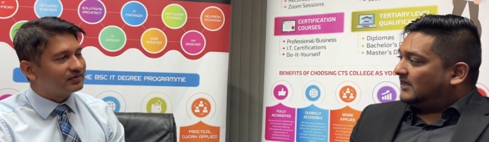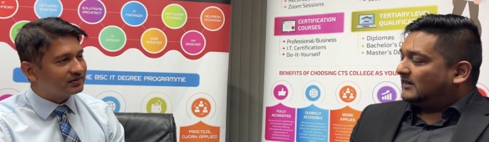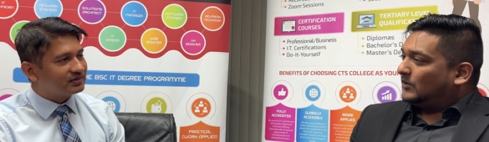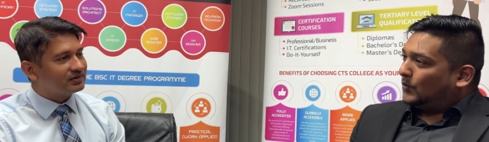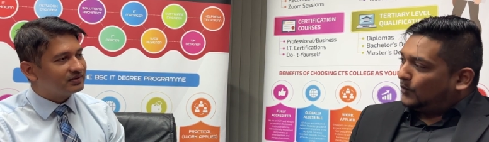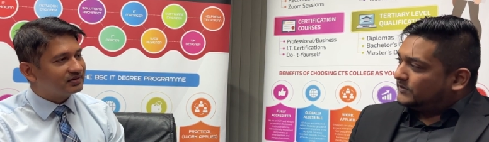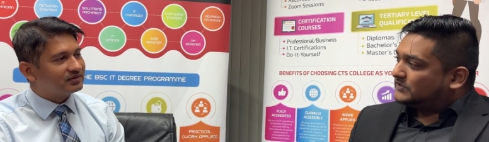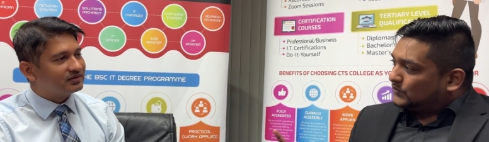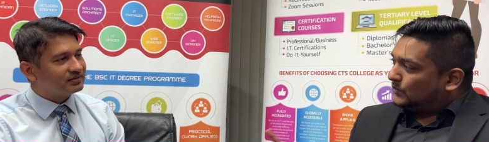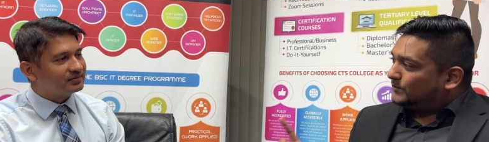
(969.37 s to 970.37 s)
Speaker 1: And I always
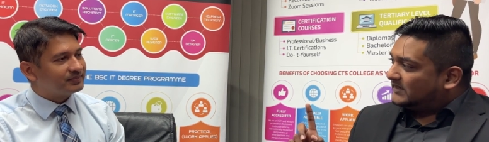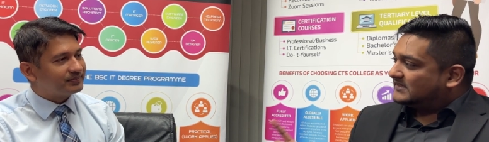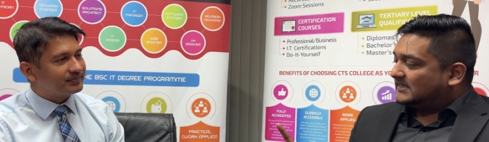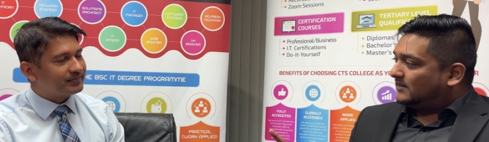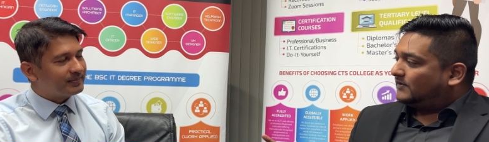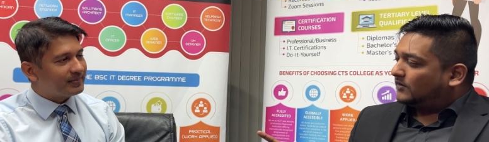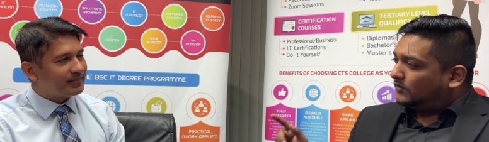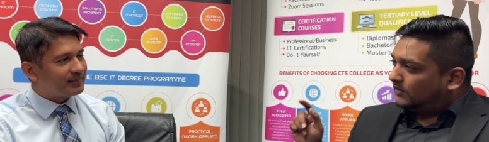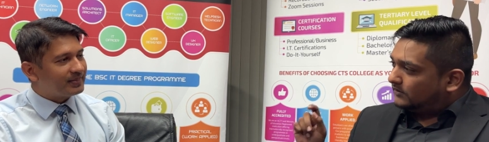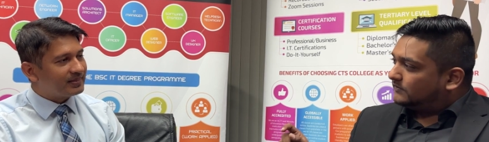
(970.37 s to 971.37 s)
told myself,
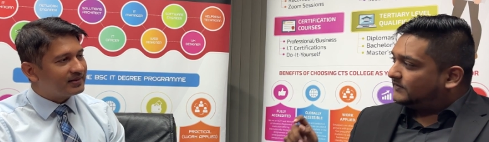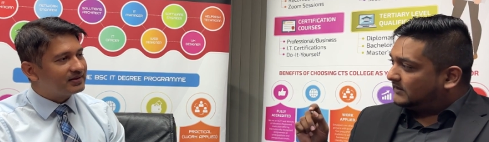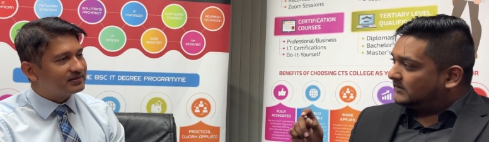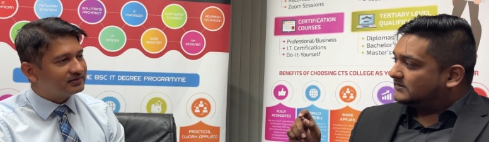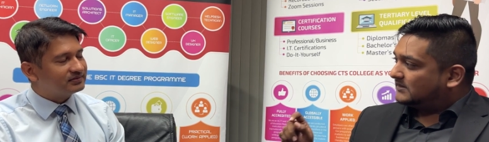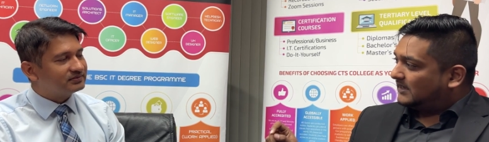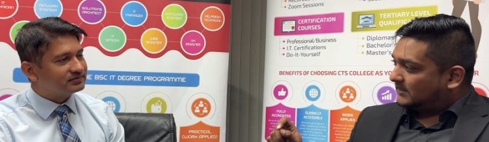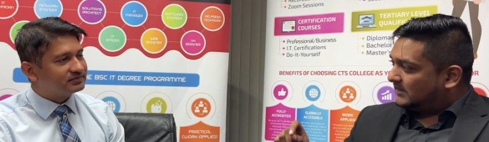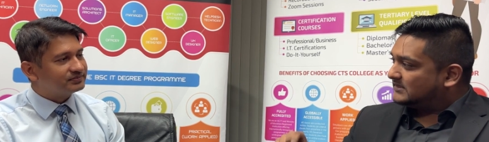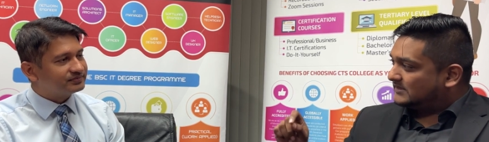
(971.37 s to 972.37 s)
I'm confident,
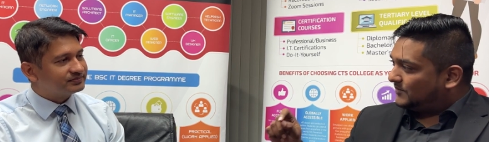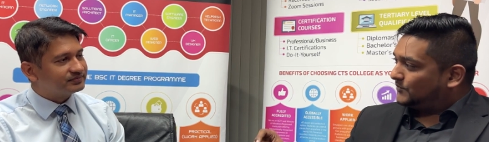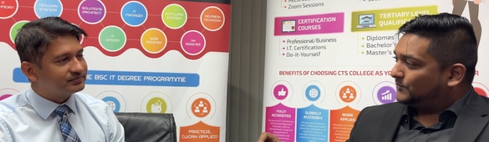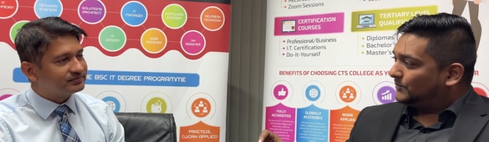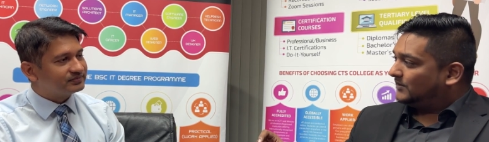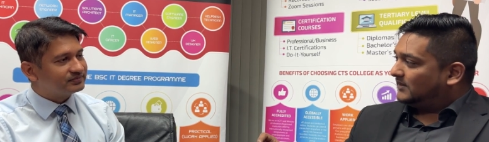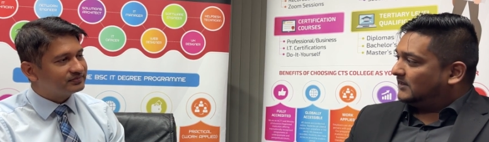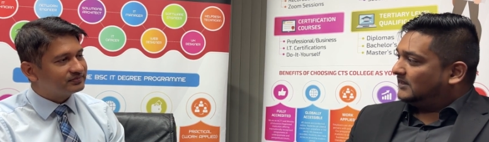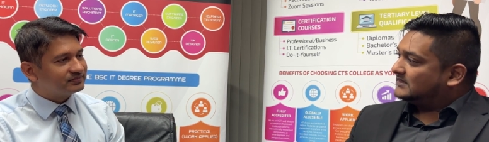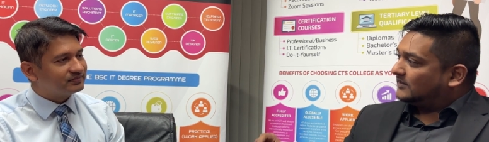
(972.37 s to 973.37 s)
Aka
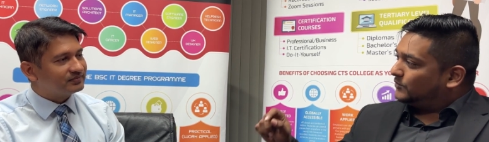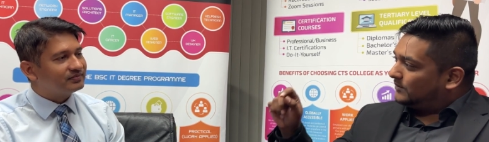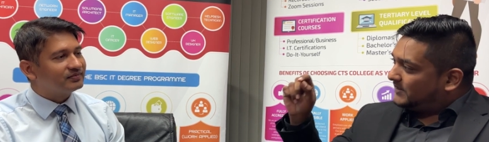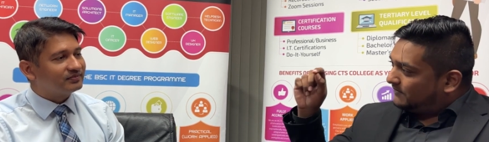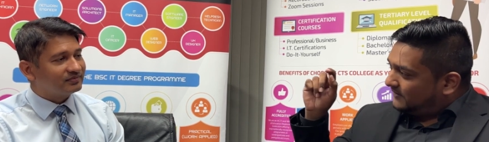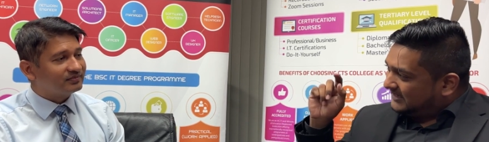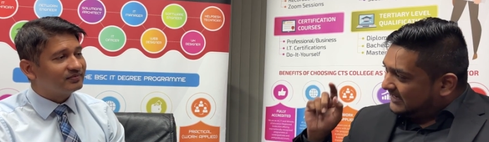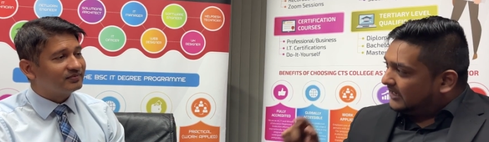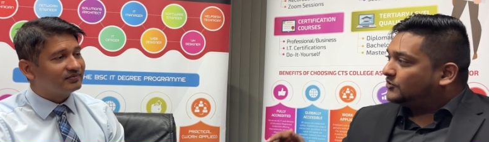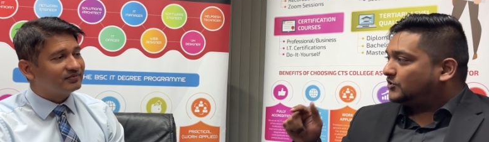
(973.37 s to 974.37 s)
it's going to be a very
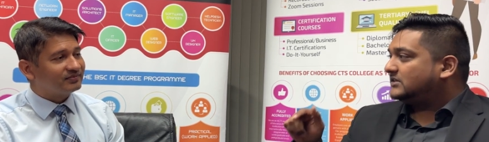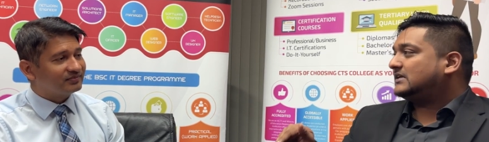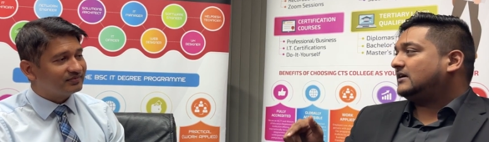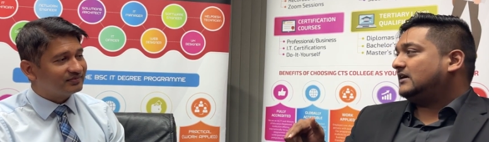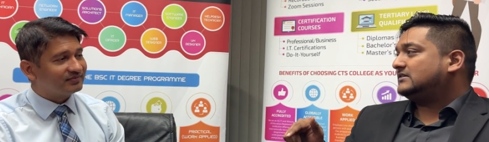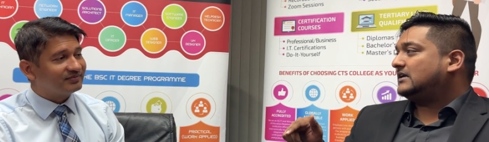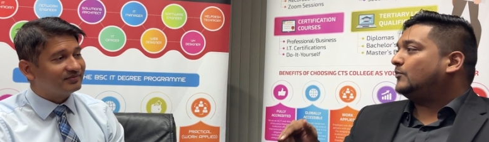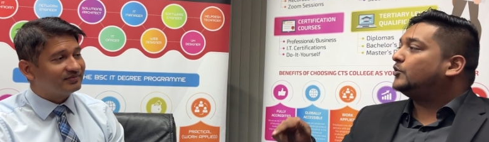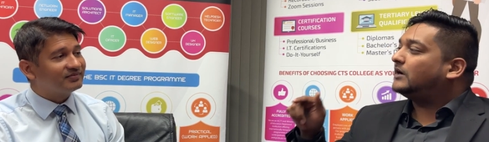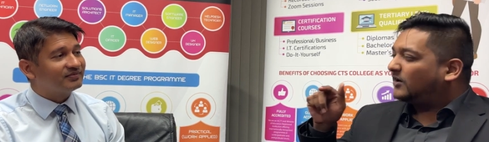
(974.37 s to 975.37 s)
dangerous
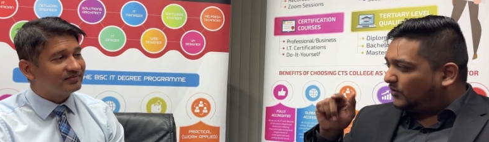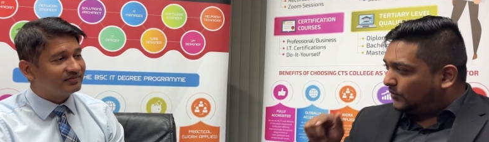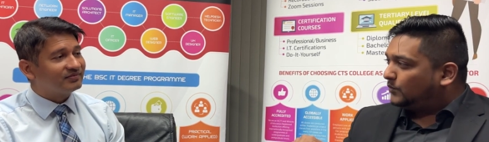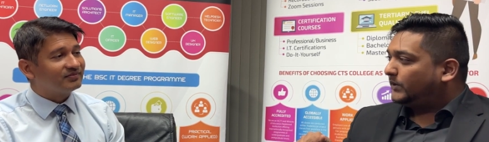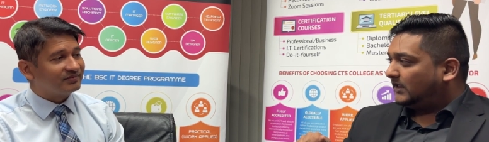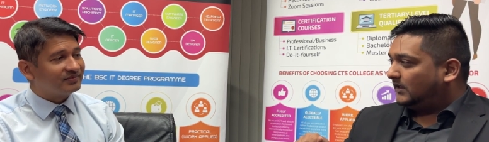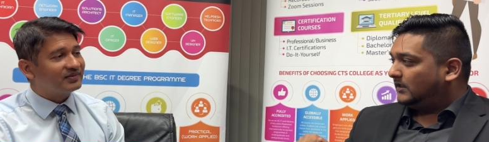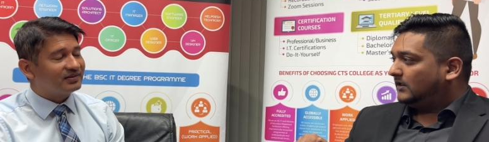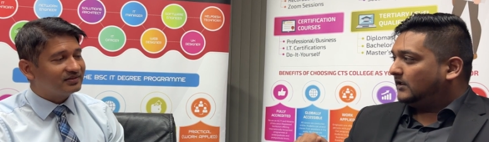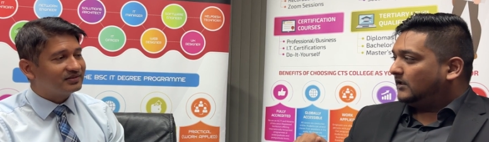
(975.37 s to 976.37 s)
Akasam
Speaker 2: in a good way.
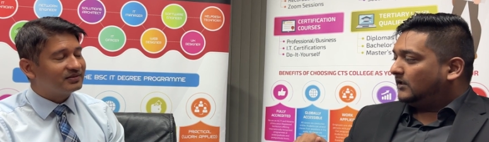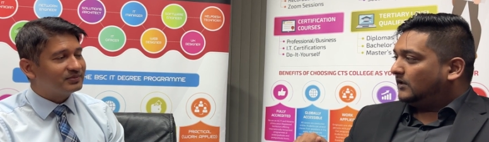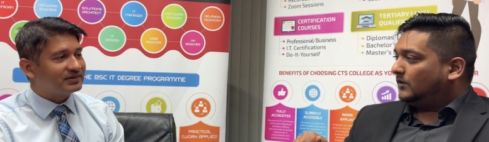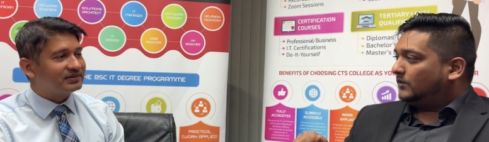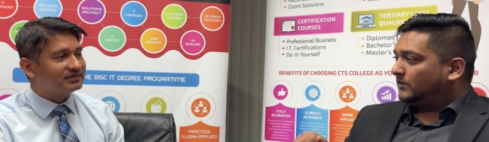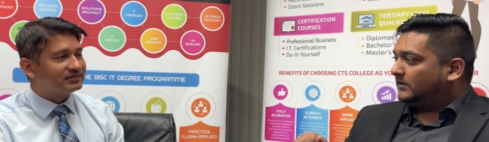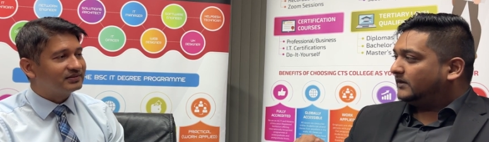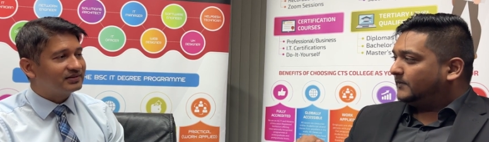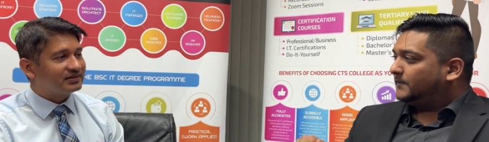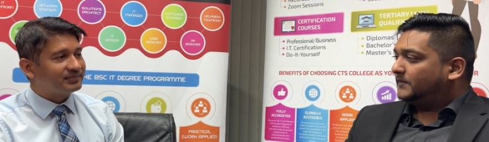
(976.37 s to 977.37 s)
In a good way. Yeah?
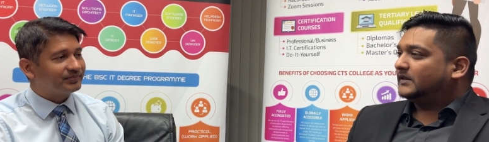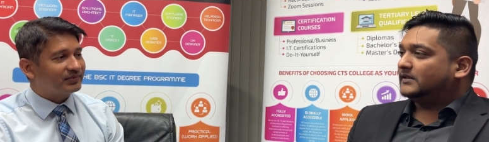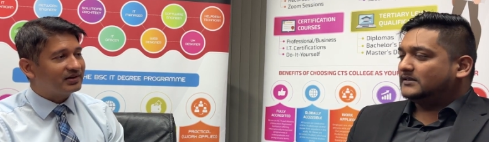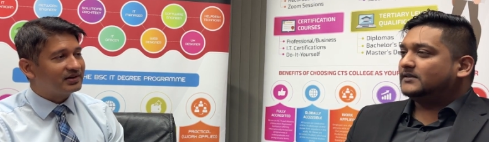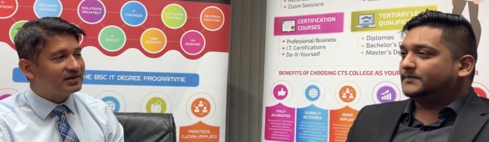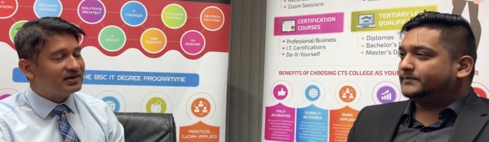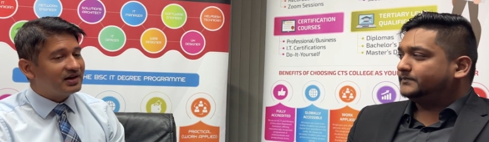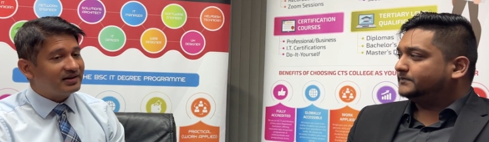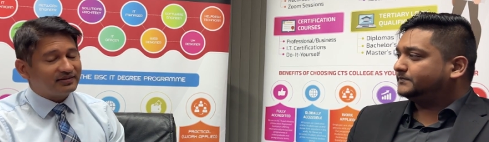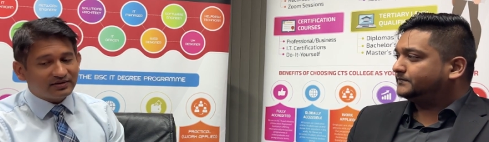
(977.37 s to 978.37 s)
yeah? yeah.
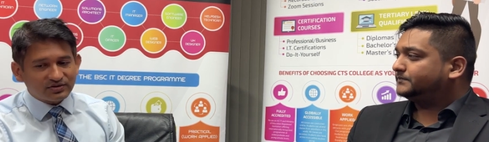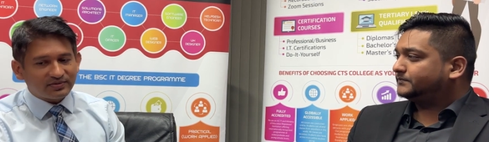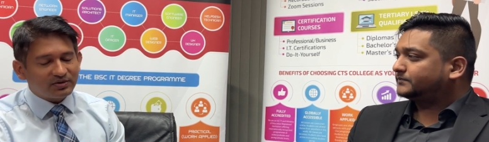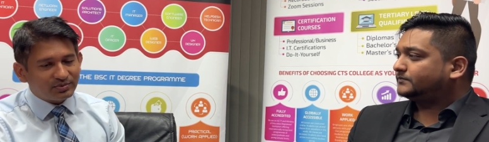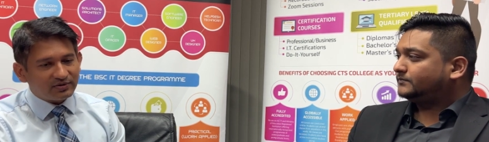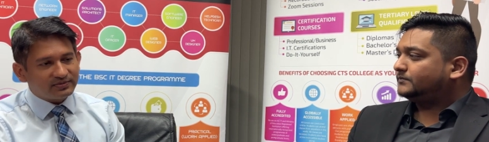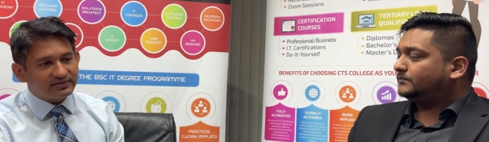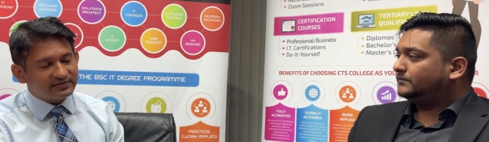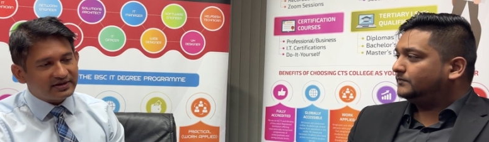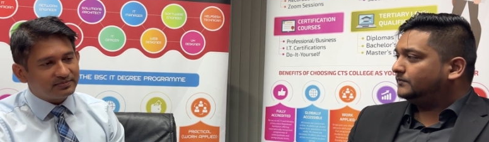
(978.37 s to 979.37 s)
And that's such a very powerful
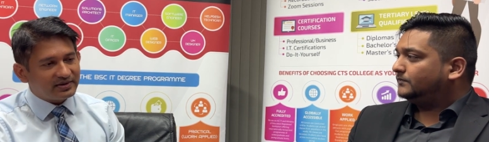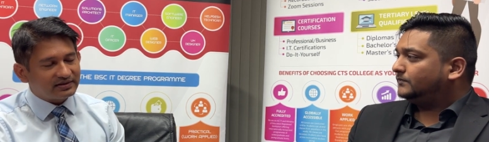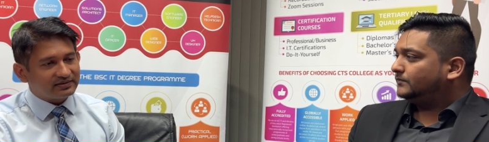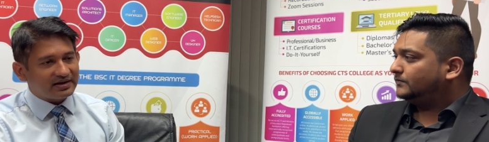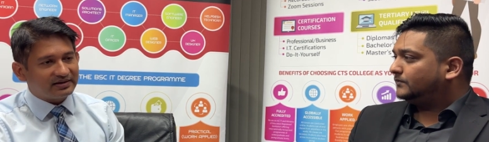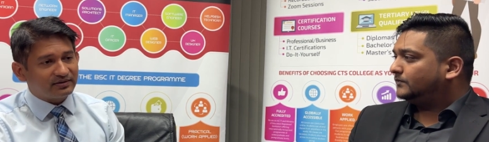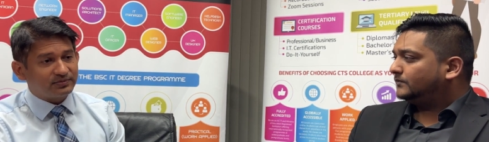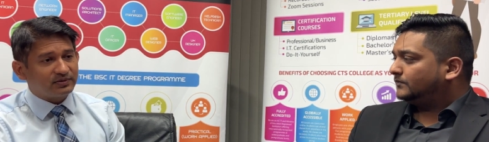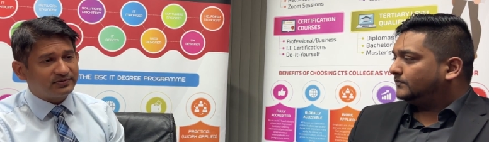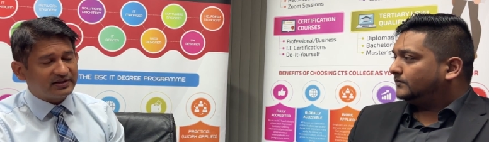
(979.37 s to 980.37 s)
statement. And it's
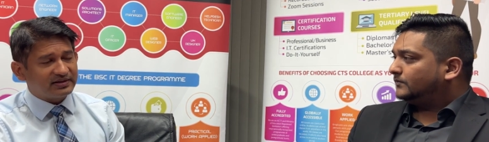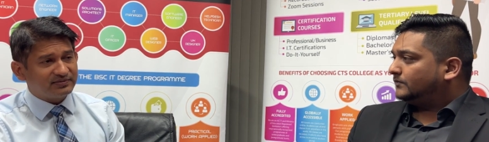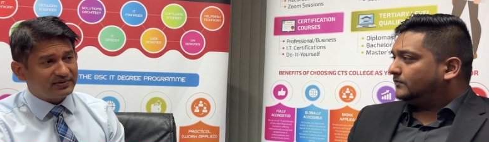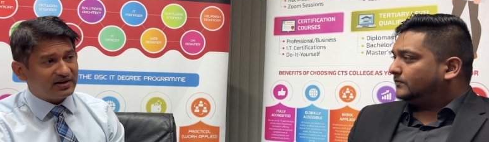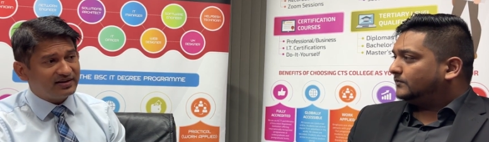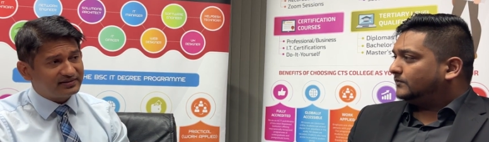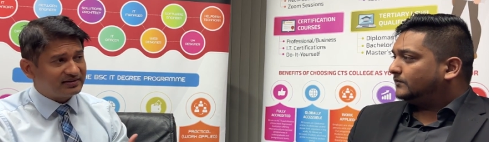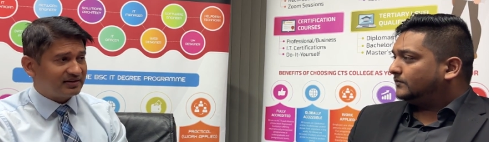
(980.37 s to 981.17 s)
fulfilling for us as